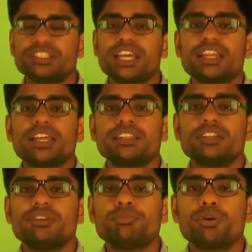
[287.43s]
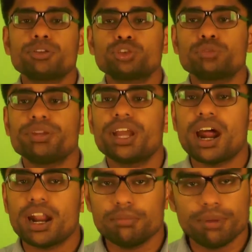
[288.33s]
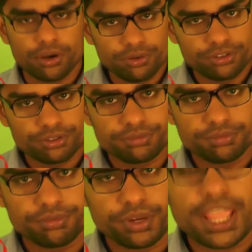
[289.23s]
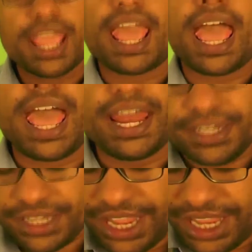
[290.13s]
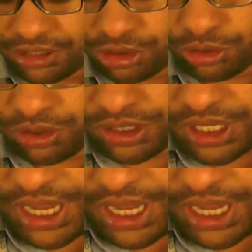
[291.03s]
that the report should be hardbound and it should